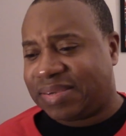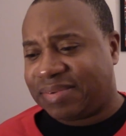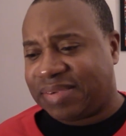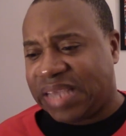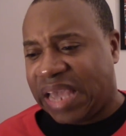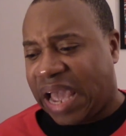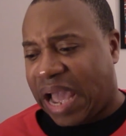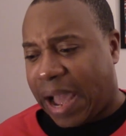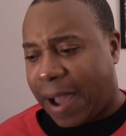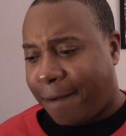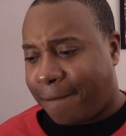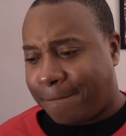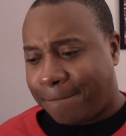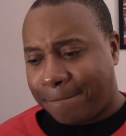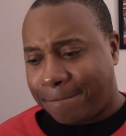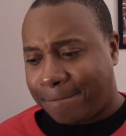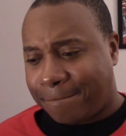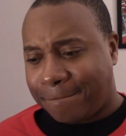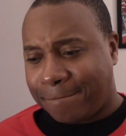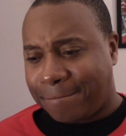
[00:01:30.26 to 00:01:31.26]
yeah,
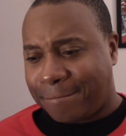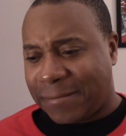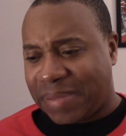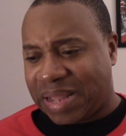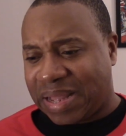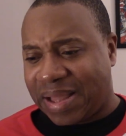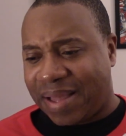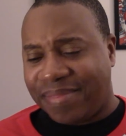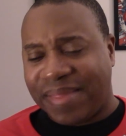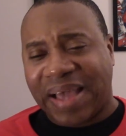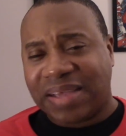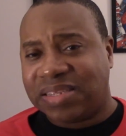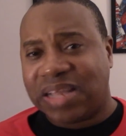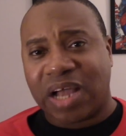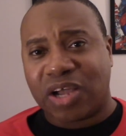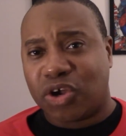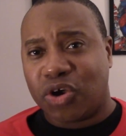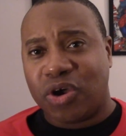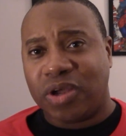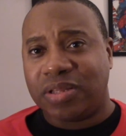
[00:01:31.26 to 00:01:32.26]
that's
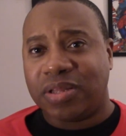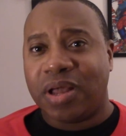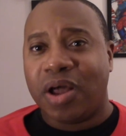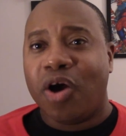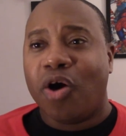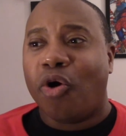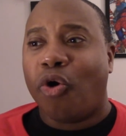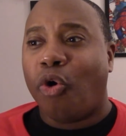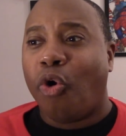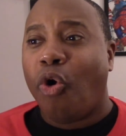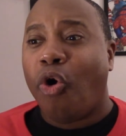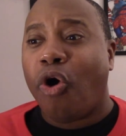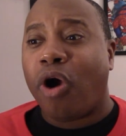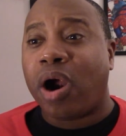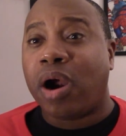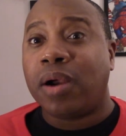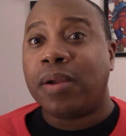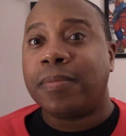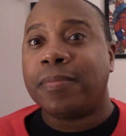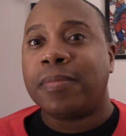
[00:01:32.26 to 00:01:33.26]
not good.
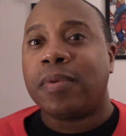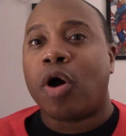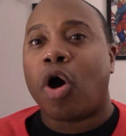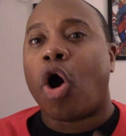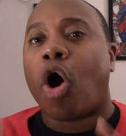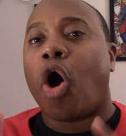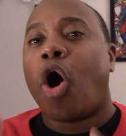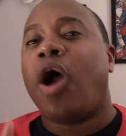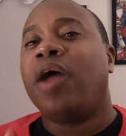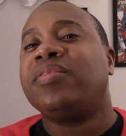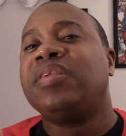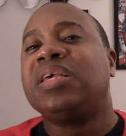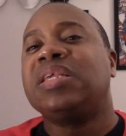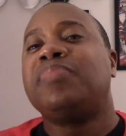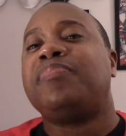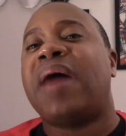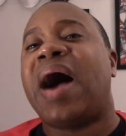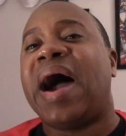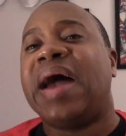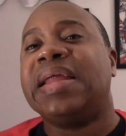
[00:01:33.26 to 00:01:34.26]
Or are
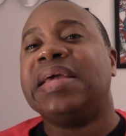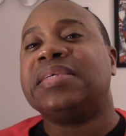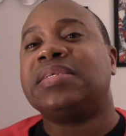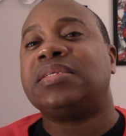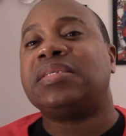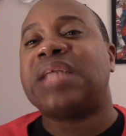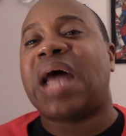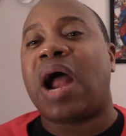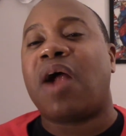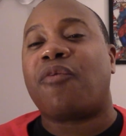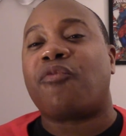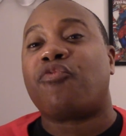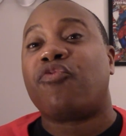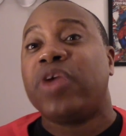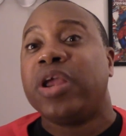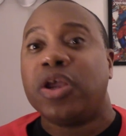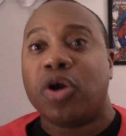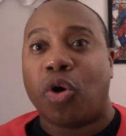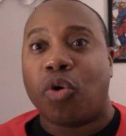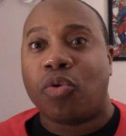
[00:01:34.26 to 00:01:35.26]
these bodies not
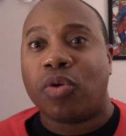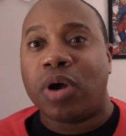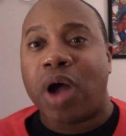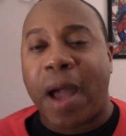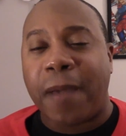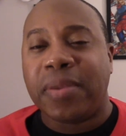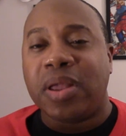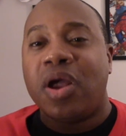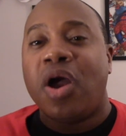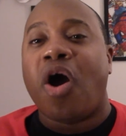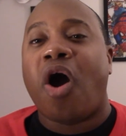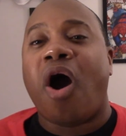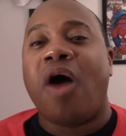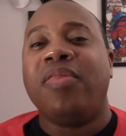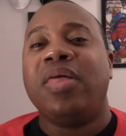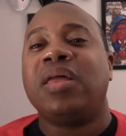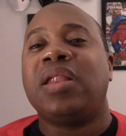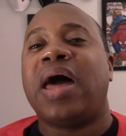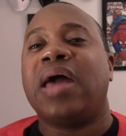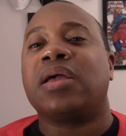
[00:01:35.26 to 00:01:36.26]
real? I mean, are
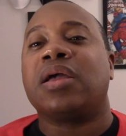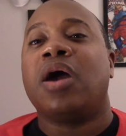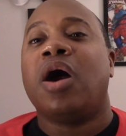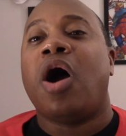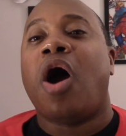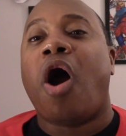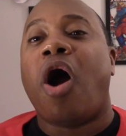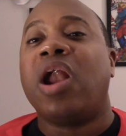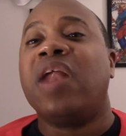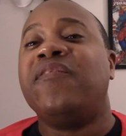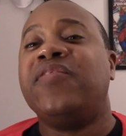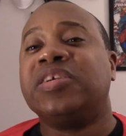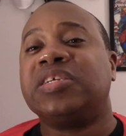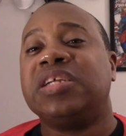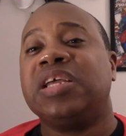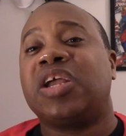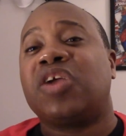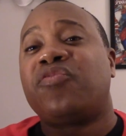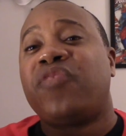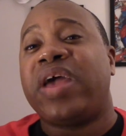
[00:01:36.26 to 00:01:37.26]
they like
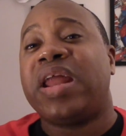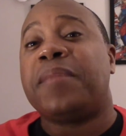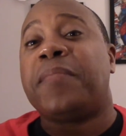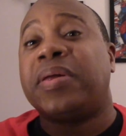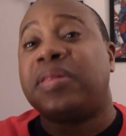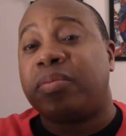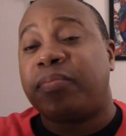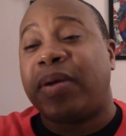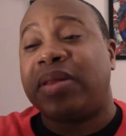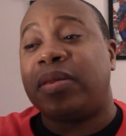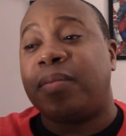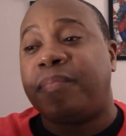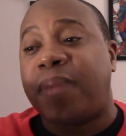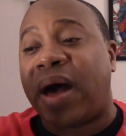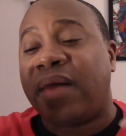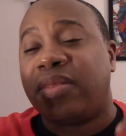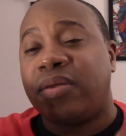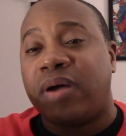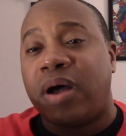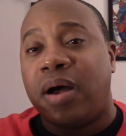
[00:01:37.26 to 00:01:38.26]
artificially created by the by,
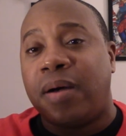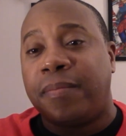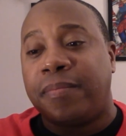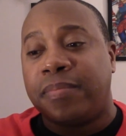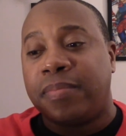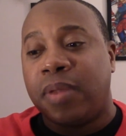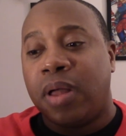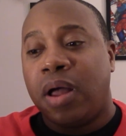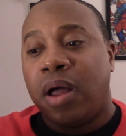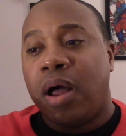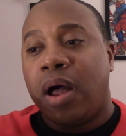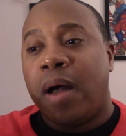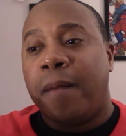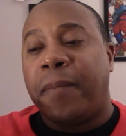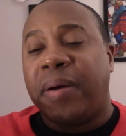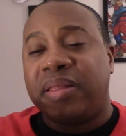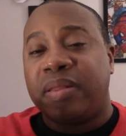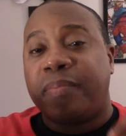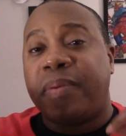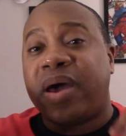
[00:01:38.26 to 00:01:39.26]
by the um
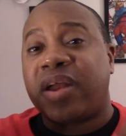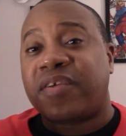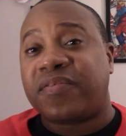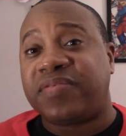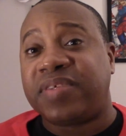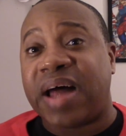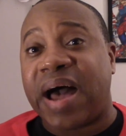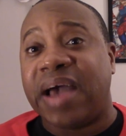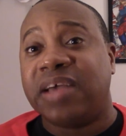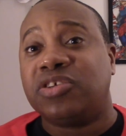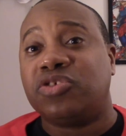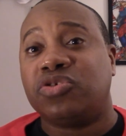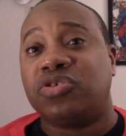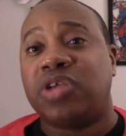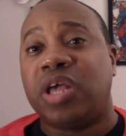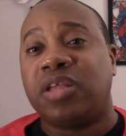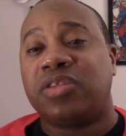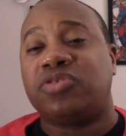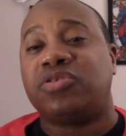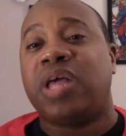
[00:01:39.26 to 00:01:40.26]
by the butterflies so
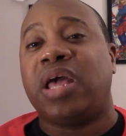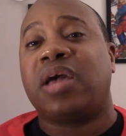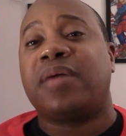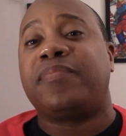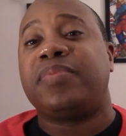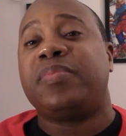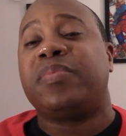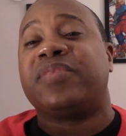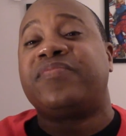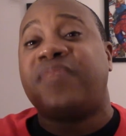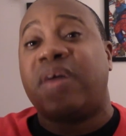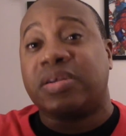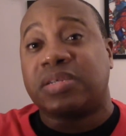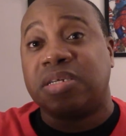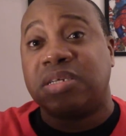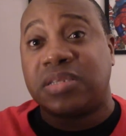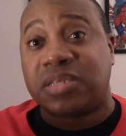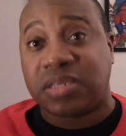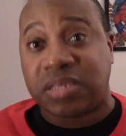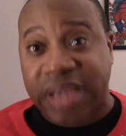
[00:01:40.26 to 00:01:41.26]
they so they can people
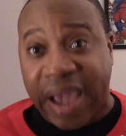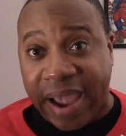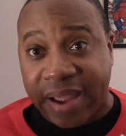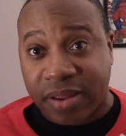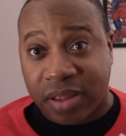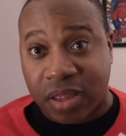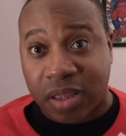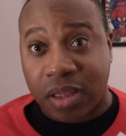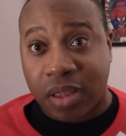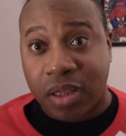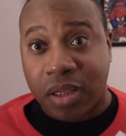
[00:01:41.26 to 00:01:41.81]
function in society?